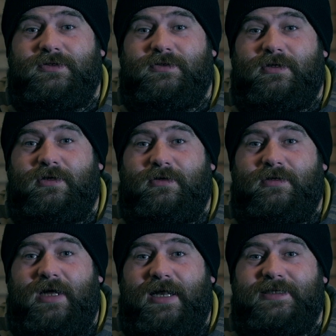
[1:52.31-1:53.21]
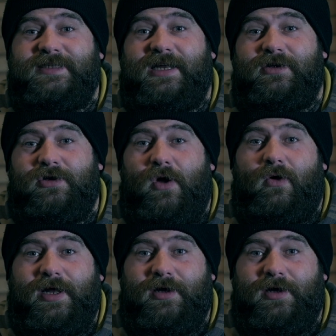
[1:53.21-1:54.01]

on the clock and it's had 9